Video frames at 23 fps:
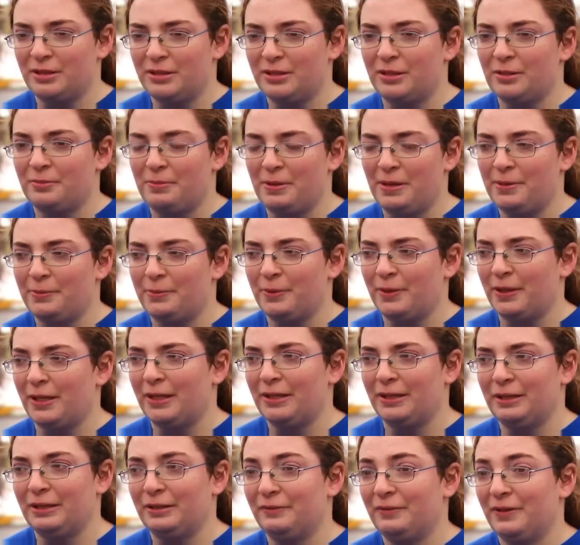The people that
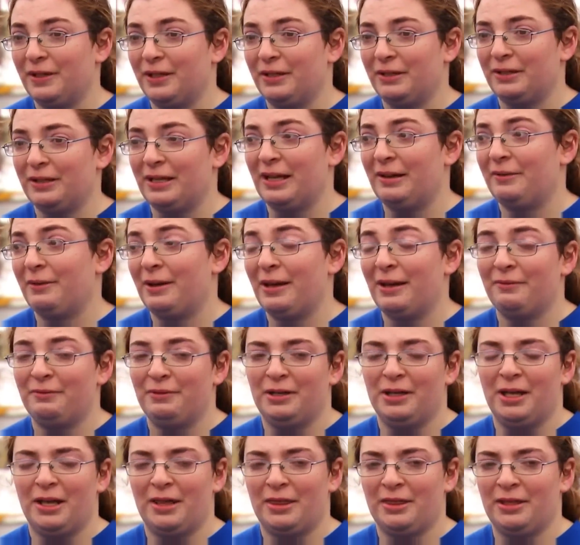live here now have
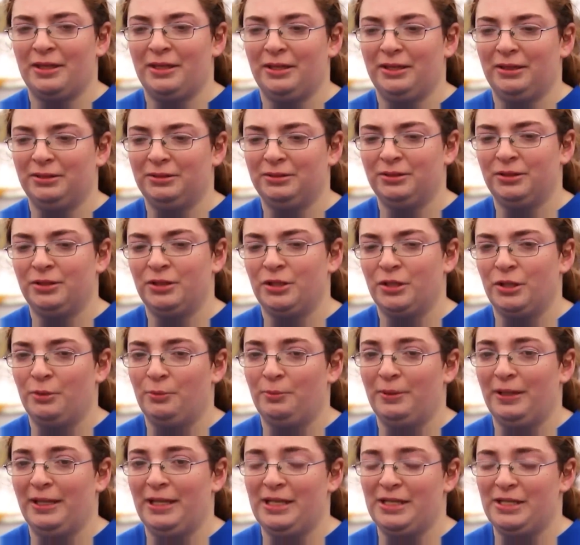nothing, no
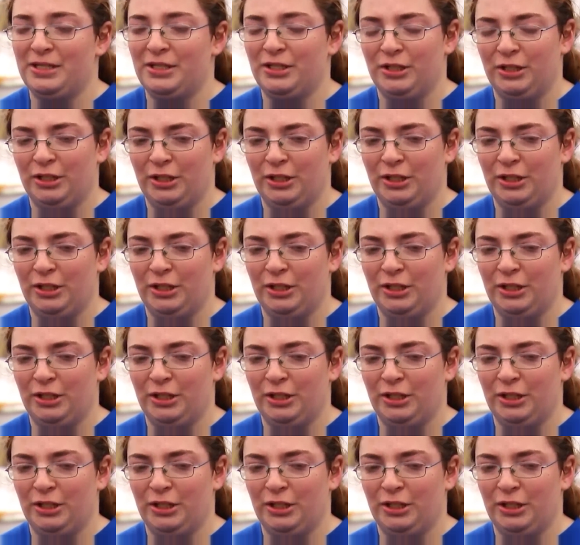place to